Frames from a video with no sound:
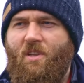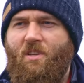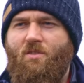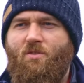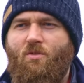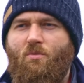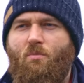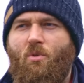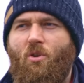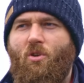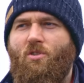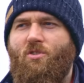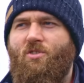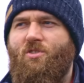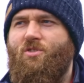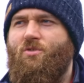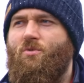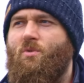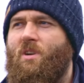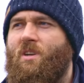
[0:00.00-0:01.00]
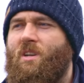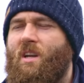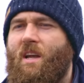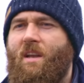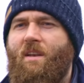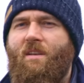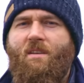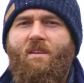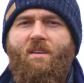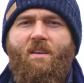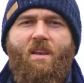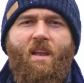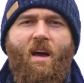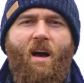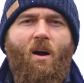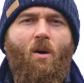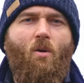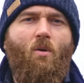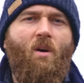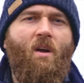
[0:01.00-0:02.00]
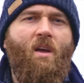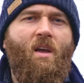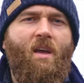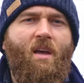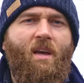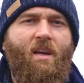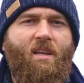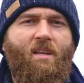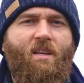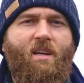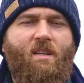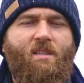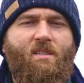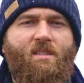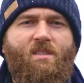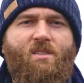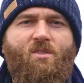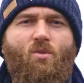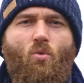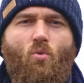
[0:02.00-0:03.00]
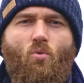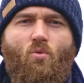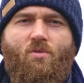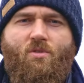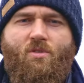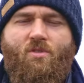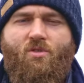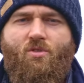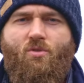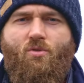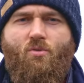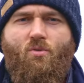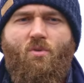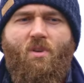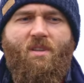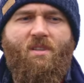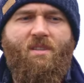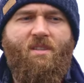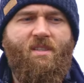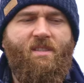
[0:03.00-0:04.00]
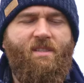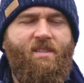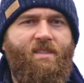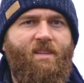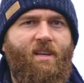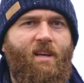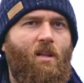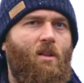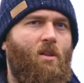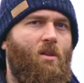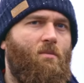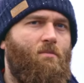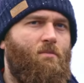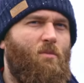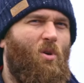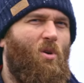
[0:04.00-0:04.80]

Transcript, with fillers: into Burn Stewart, and now it got sold to Distel,